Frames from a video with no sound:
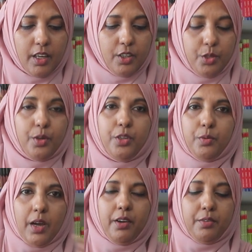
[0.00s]

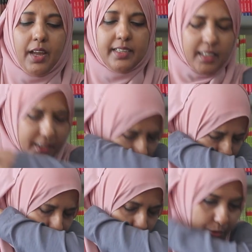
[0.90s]
You are right.
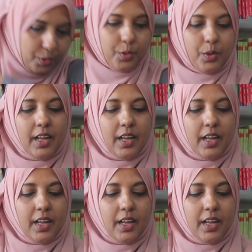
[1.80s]
Achoo!